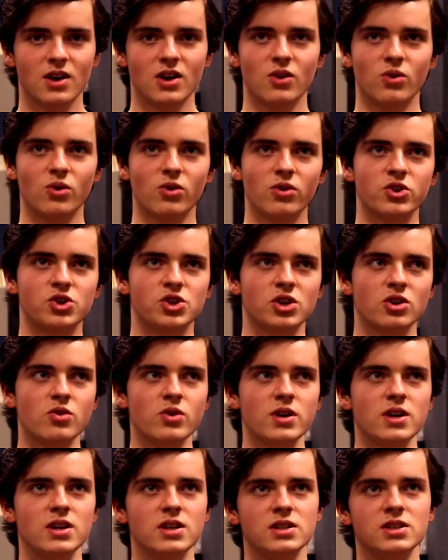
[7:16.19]
Well, the show
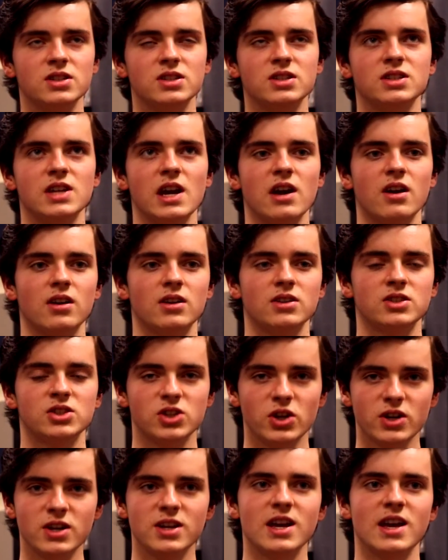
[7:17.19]
is
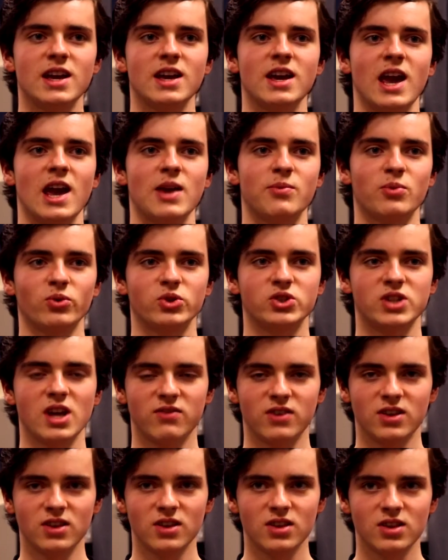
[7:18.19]
Sunday, April
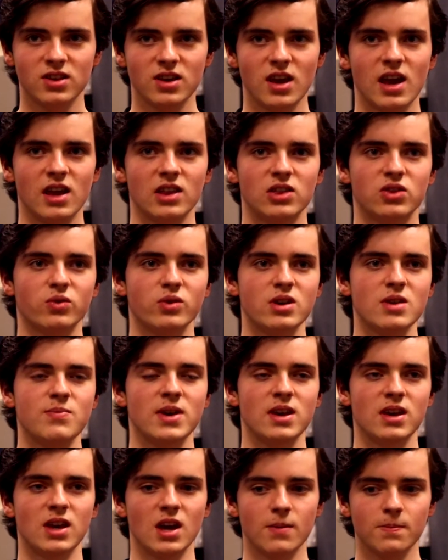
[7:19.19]
7th at 3
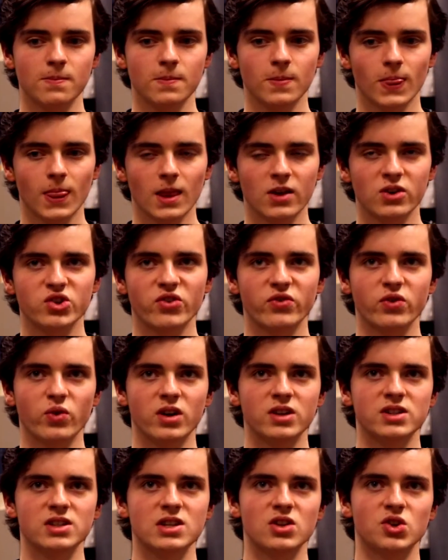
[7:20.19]
p.m. So if you want
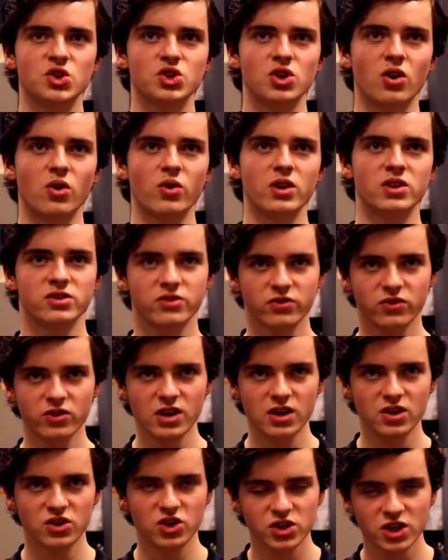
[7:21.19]
to see the show, it's
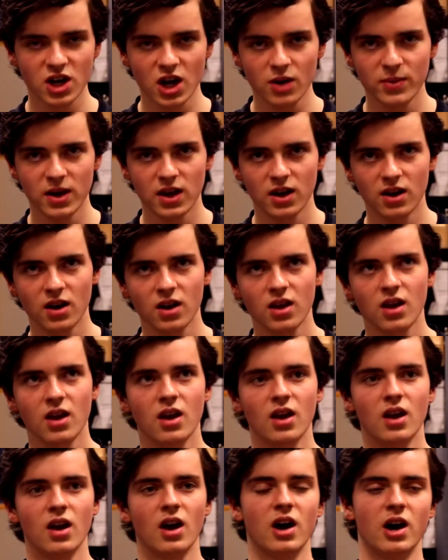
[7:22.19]
free. Just come in
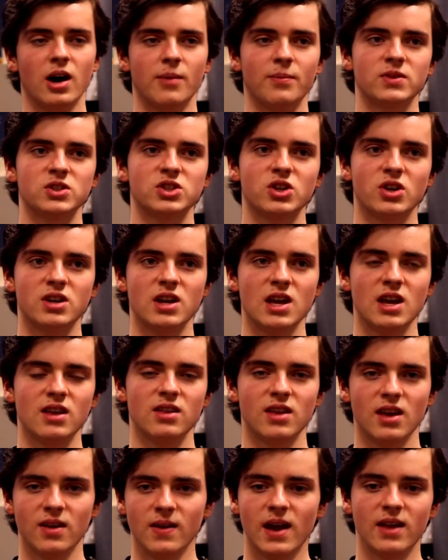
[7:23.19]
Sunday
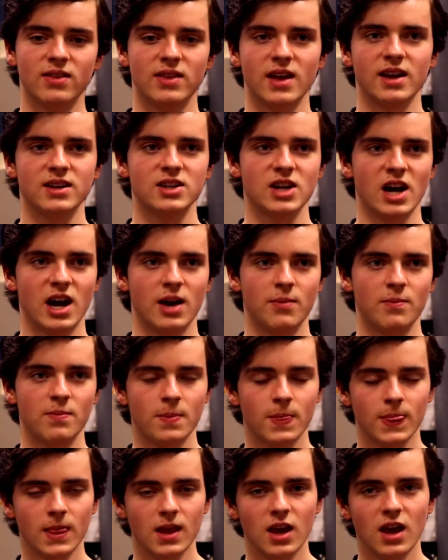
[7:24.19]
at that time,
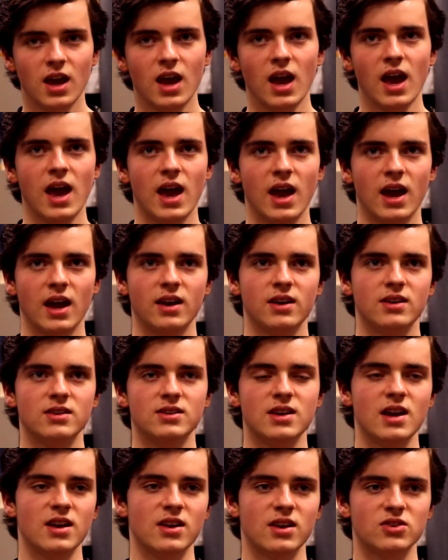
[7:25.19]
and
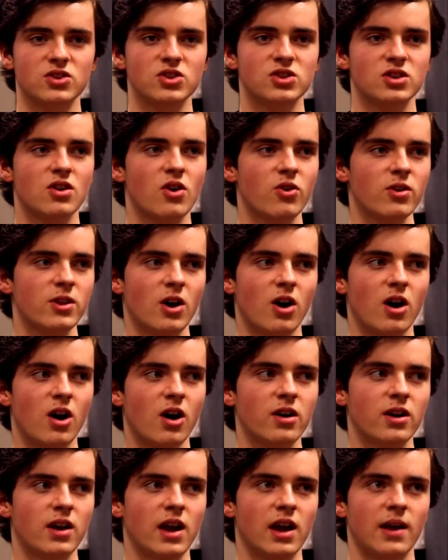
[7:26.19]
yeah, you can just go to the
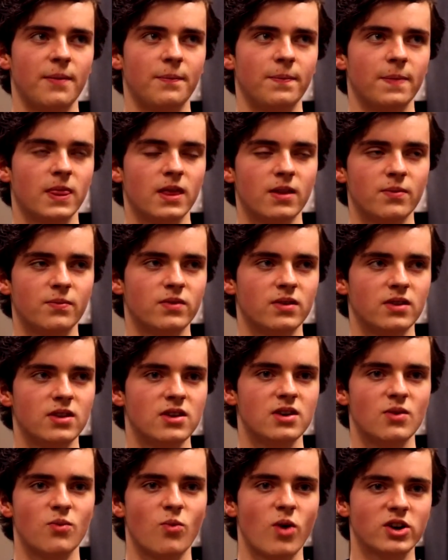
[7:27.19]
Odd and you
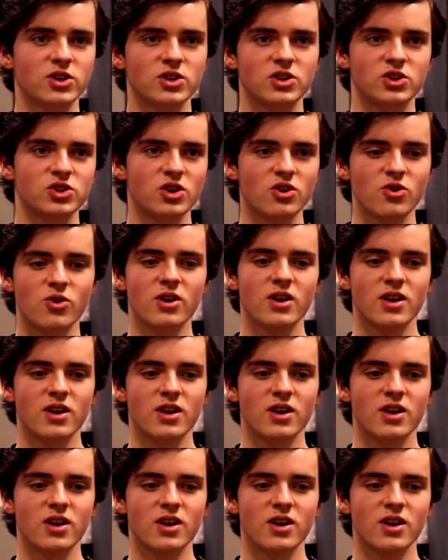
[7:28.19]
can watch the show.